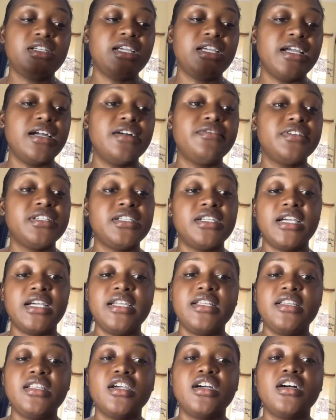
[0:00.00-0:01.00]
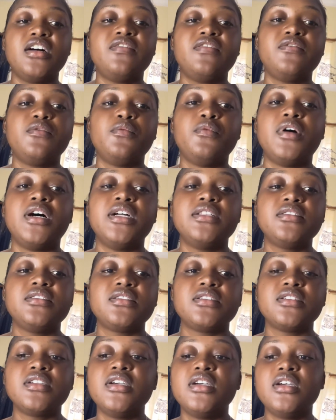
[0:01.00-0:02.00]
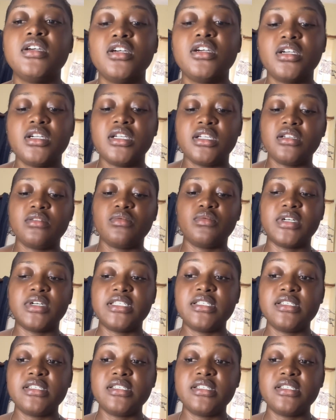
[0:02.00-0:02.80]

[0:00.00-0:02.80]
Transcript: I have an idea of what what